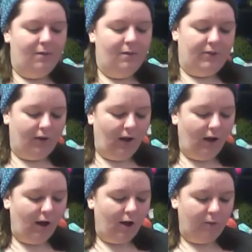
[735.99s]
But they're
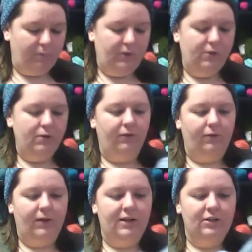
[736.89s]
all beautiful,
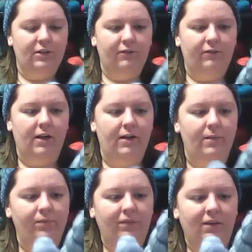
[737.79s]
ranging
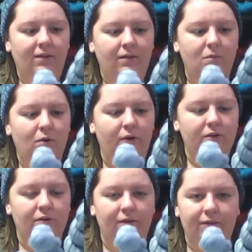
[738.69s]
from more
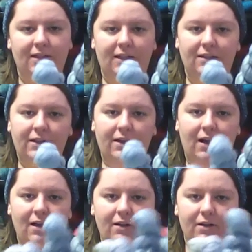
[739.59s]
sort of tealy
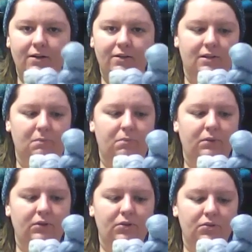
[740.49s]
colors to
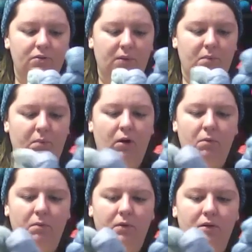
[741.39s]
blues with
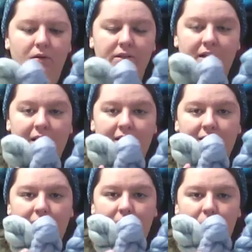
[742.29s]
purples,
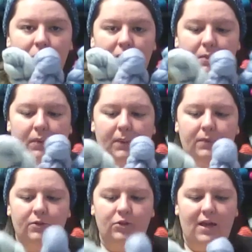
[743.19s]
more of a
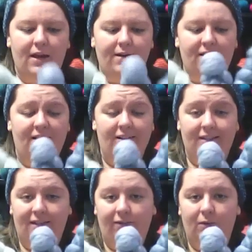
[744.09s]
purple shade, and then a
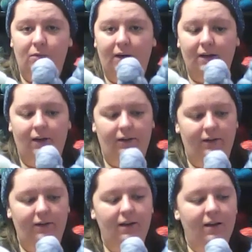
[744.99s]
seafoam green
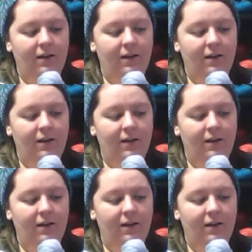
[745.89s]
color.